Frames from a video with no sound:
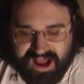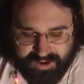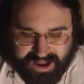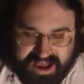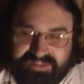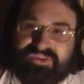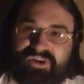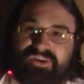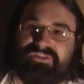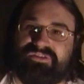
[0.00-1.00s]

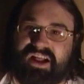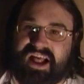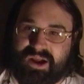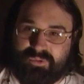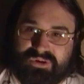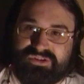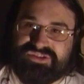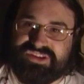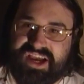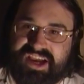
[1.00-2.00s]
However, I
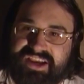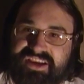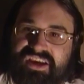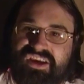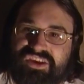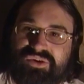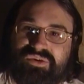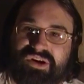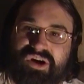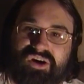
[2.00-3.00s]
will say
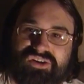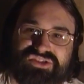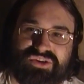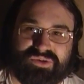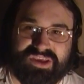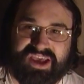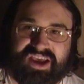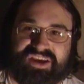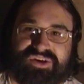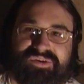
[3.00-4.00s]
you can also
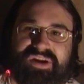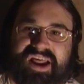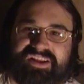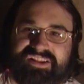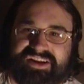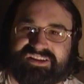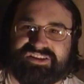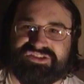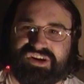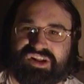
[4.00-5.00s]
get You're Not
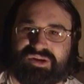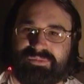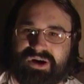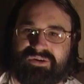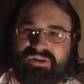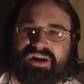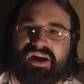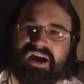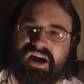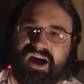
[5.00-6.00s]
Elected, Charlie Brown
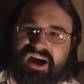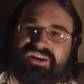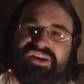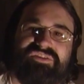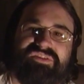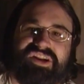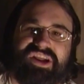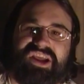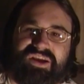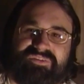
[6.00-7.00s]
on
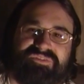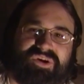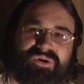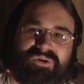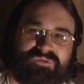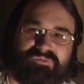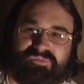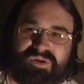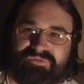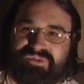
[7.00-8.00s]
DVD if
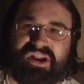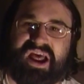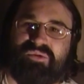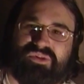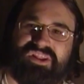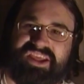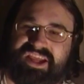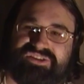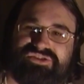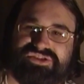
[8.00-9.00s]
you're not
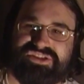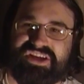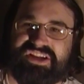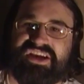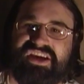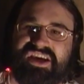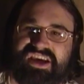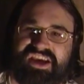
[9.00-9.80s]
really interested